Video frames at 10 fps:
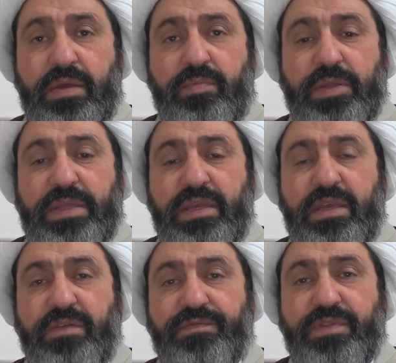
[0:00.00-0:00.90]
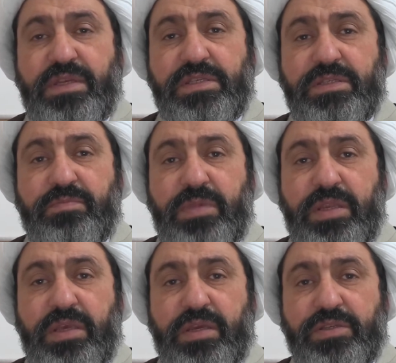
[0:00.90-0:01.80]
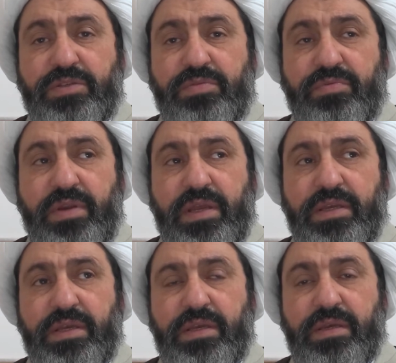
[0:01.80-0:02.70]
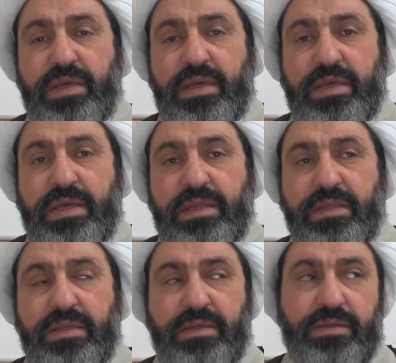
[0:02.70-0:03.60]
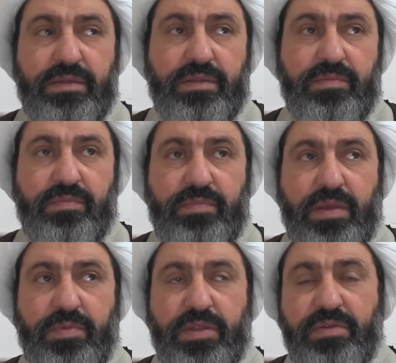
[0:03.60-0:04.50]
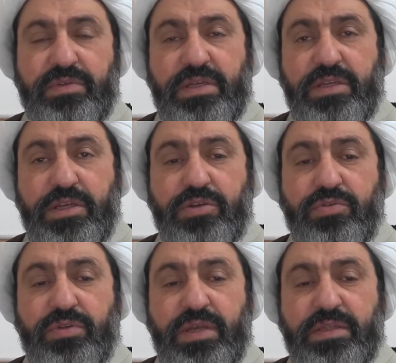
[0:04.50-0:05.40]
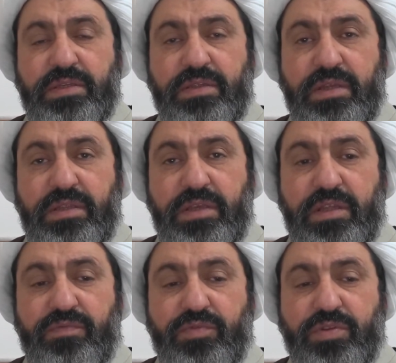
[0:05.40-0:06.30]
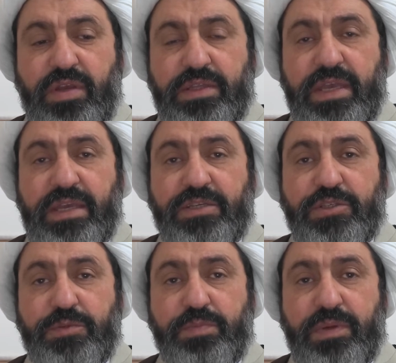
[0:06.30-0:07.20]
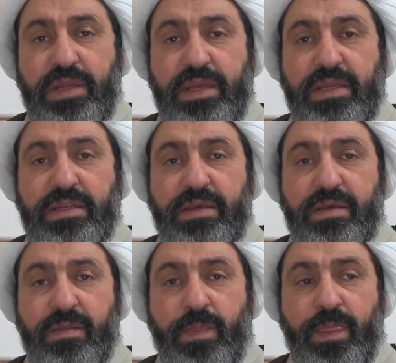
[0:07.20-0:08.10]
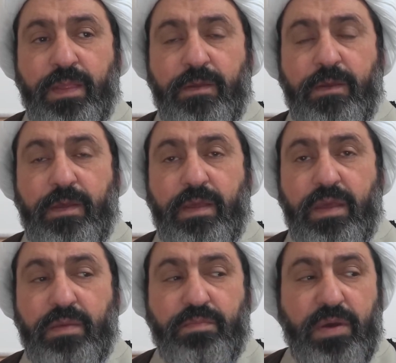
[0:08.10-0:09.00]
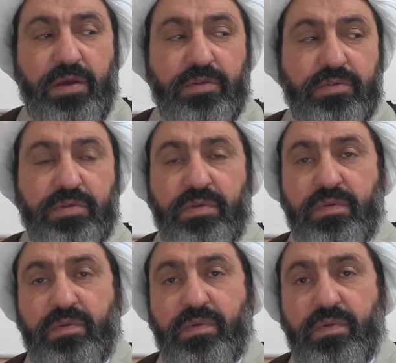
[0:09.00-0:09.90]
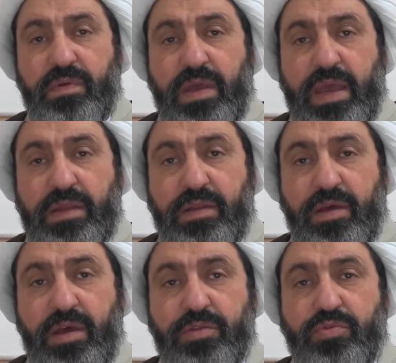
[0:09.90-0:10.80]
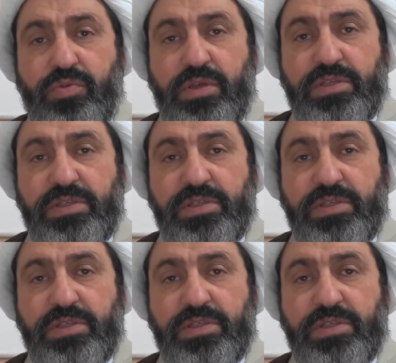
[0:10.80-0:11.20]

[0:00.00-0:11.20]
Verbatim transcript: But if this meaning is correct, again, maybe there is an issue that then it would not explain about Allah doing